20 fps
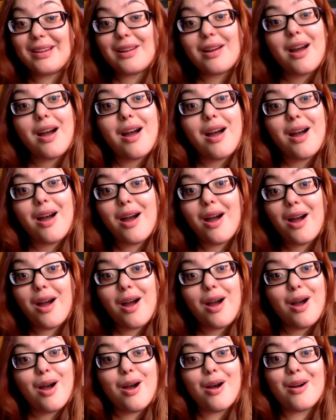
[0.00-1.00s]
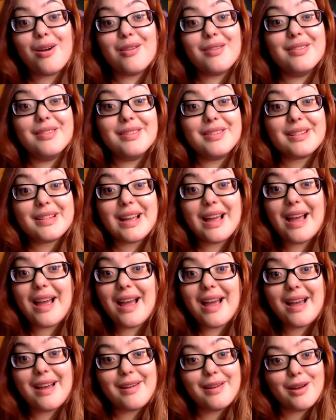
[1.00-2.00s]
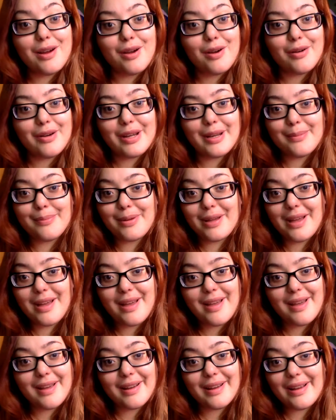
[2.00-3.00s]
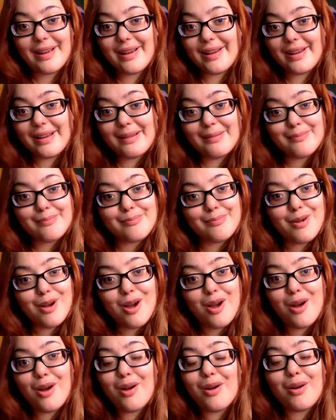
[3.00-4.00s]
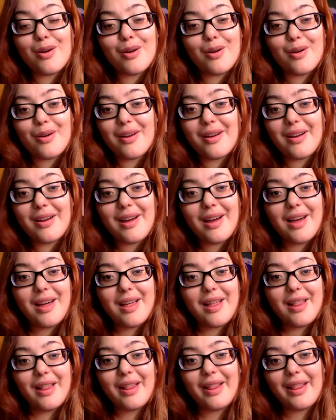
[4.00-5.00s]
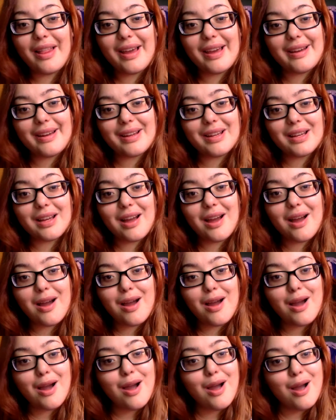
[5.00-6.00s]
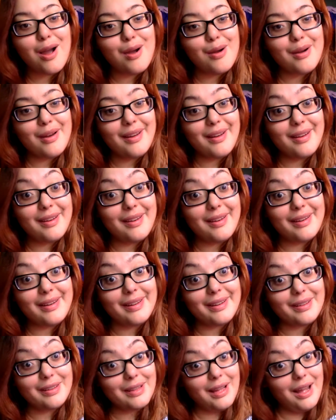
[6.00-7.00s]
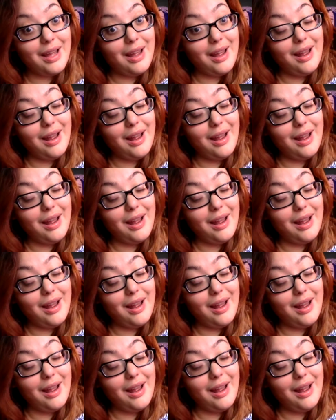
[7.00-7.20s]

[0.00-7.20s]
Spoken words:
go, can't hold it back anymore. Let it go, let it go.